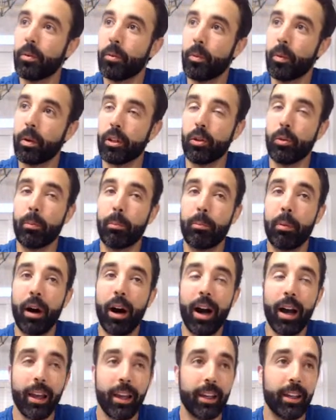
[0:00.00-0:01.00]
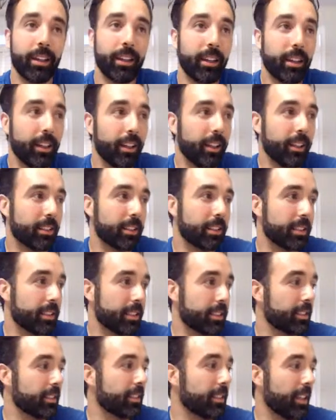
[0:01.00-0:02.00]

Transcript: when you buy it, it's